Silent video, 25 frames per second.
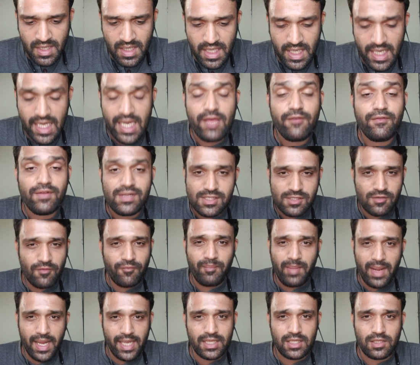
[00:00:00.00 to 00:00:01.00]
levels
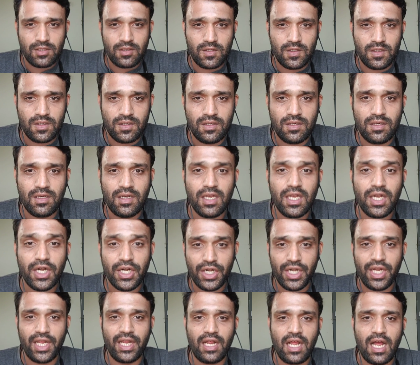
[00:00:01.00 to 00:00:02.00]
of Python,
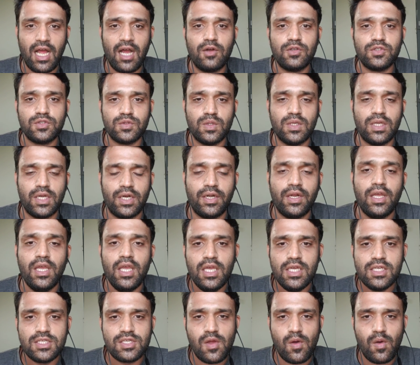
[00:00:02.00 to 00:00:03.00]
learning how to learn.
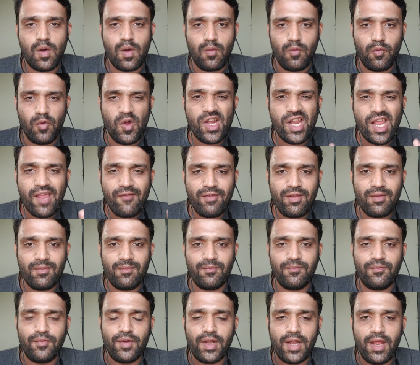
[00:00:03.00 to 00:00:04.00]
So what
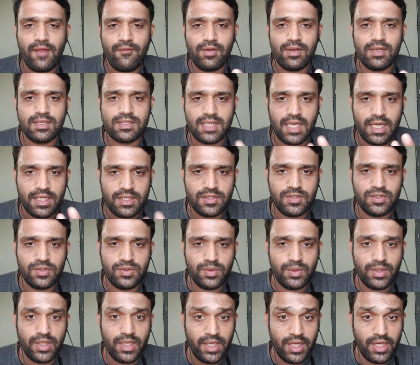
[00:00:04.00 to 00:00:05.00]
I will try to
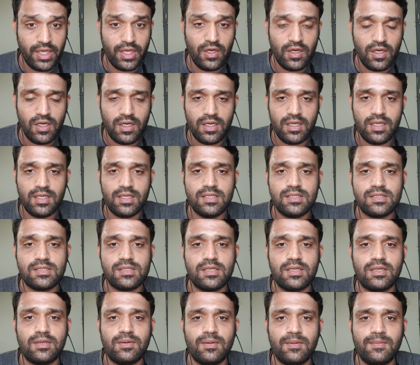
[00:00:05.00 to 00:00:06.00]
do here is
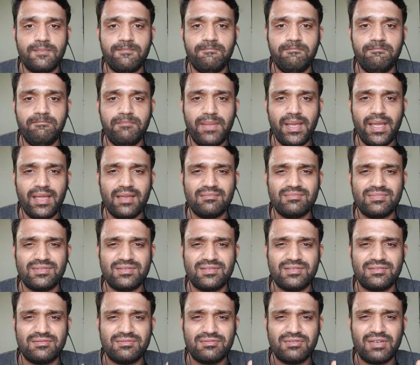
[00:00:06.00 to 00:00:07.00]

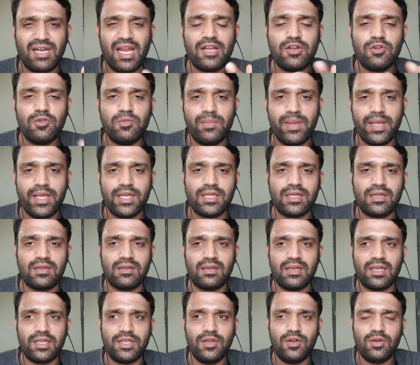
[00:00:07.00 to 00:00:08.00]
try to make
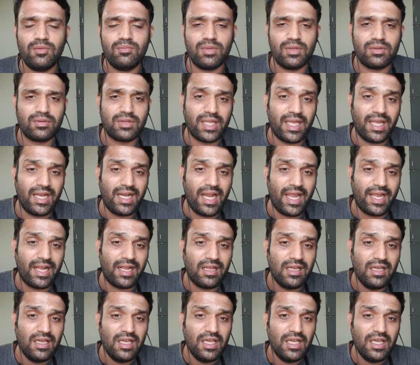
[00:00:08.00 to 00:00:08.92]
but think like